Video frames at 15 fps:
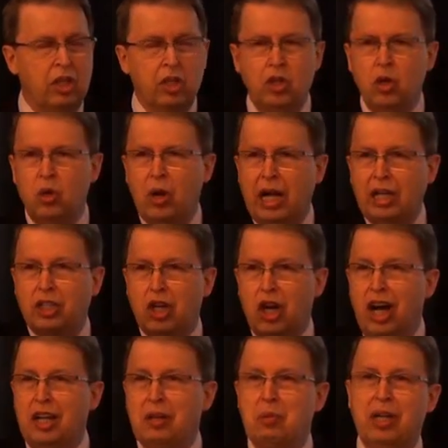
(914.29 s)
No
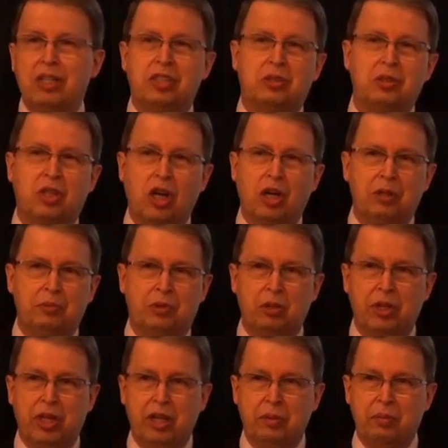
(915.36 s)
alcohol was to come
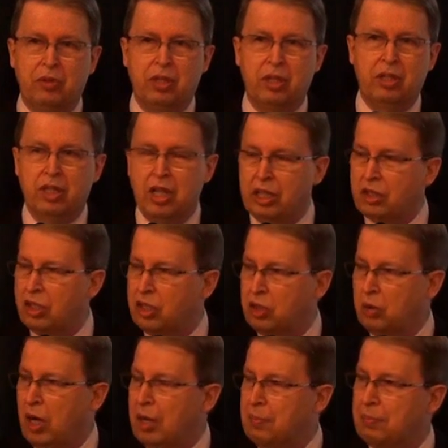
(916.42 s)
to him, not a
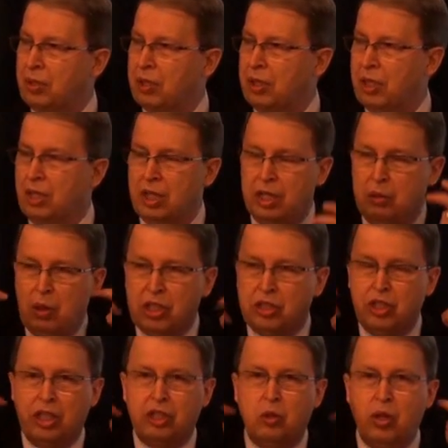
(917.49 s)
drop. He
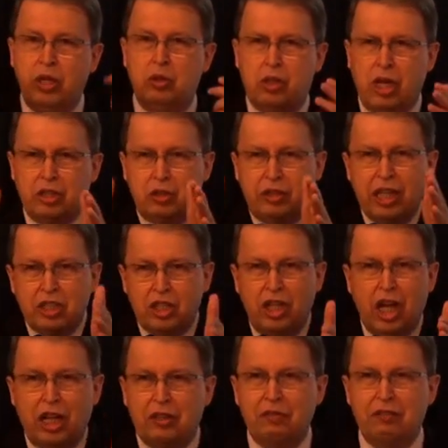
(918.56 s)
was not going to God. So there's a
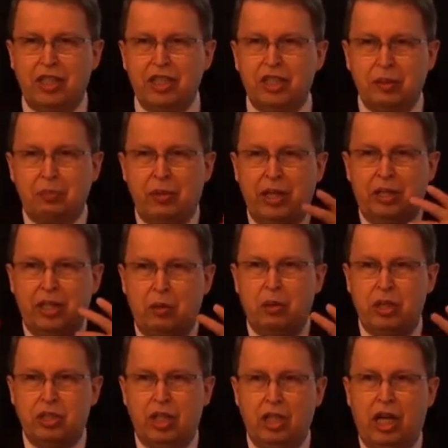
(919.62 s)
lot of discipline. There
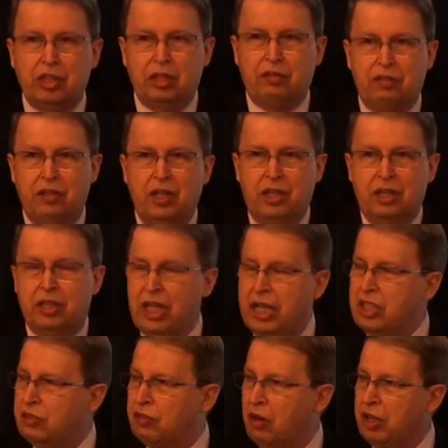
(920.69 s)
was a lot of
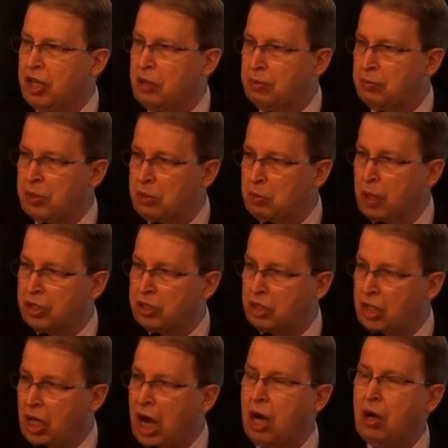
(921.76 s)
things for him. He was
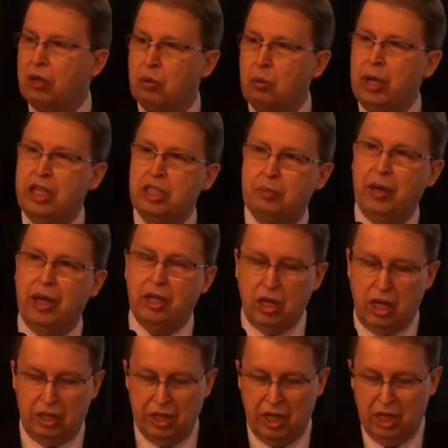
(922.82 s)
called, raised by
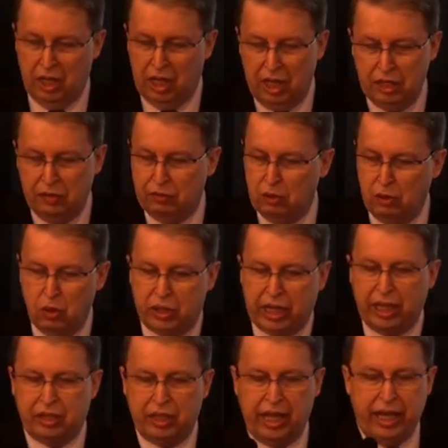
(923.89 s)
God. And if you look
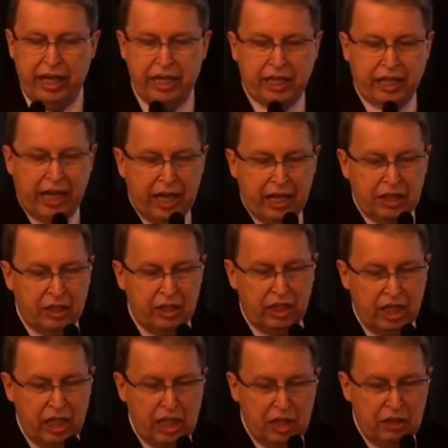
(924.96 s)
at Achan,
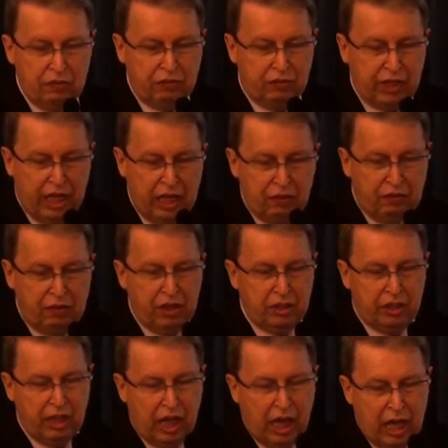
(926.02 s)
Eve,
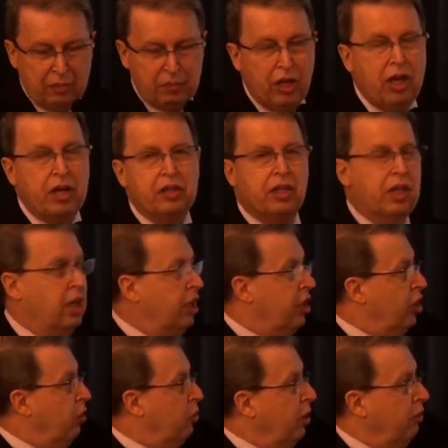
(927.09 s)
David, Amnon,
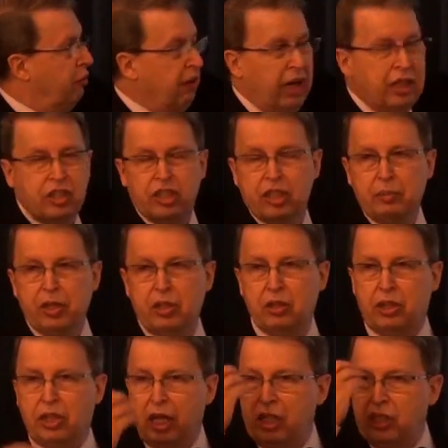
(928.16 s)
you will find
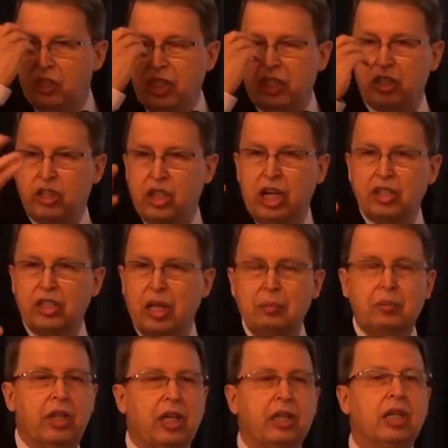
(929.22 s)
similar things. They saw
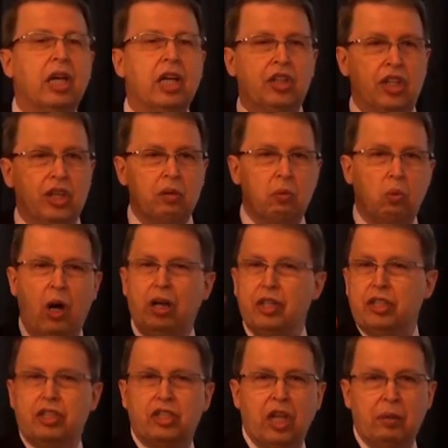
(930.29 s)
something. They
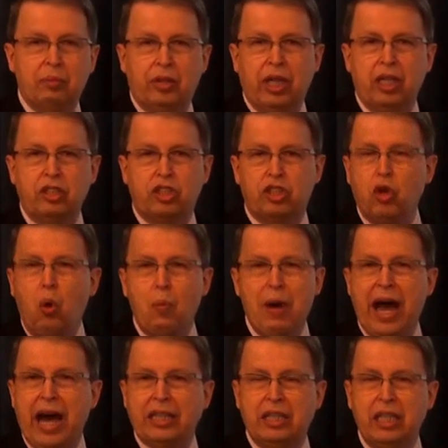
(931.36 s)
wanted something so
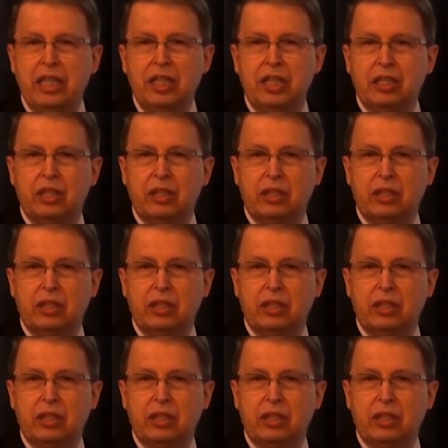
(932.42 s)
badly.